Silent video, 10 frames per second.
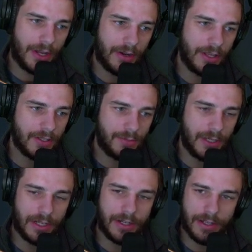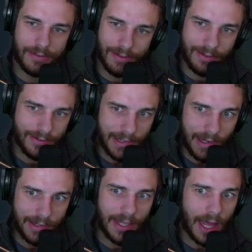like speaking out against it. So it's
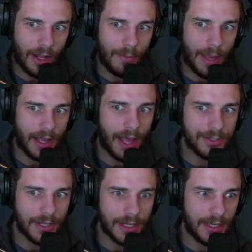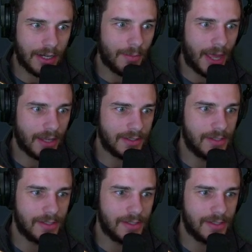not all hashtag not all maxis.